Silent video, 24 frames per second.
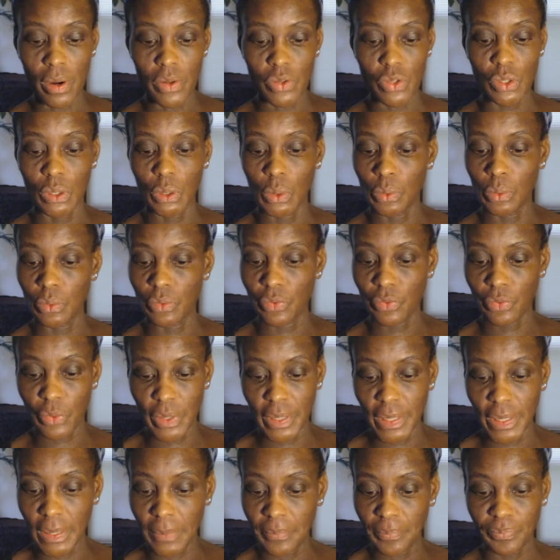It's
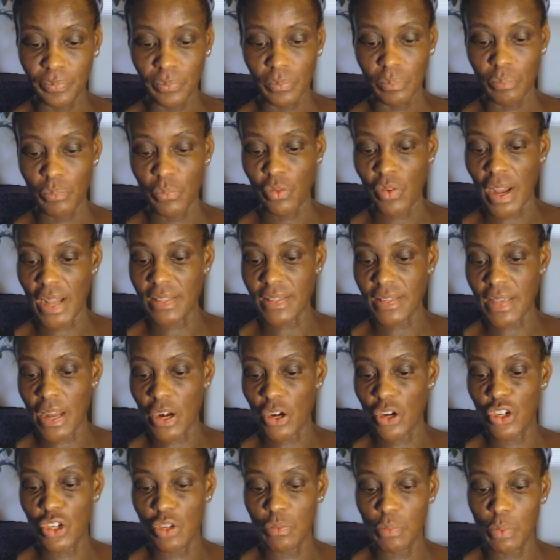gluten-free, provides
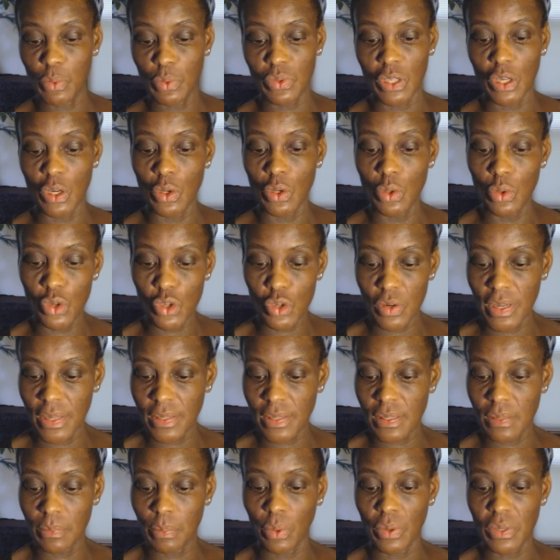energy boosting
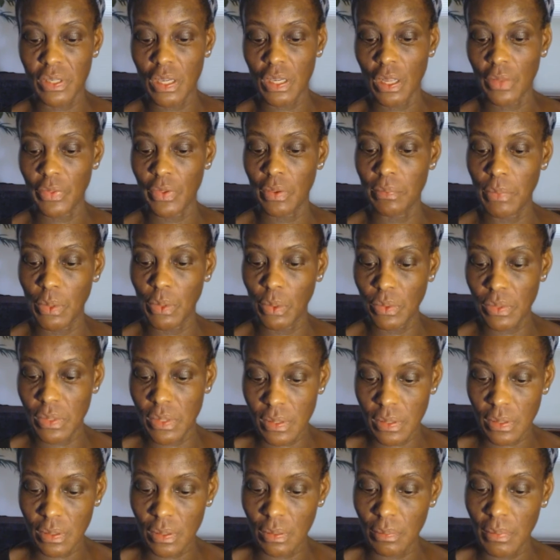nutrients, supports healthy immune
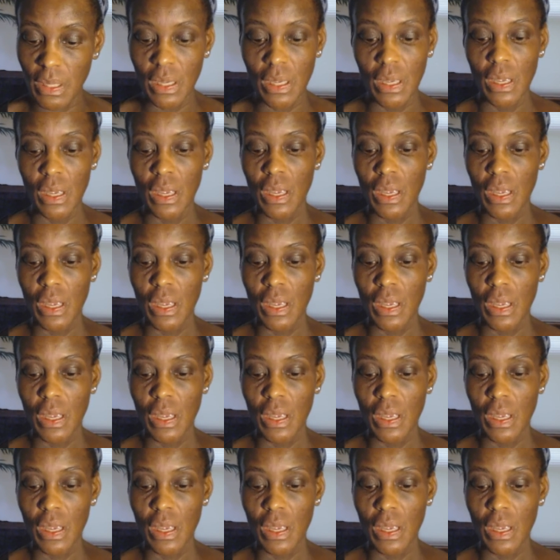system,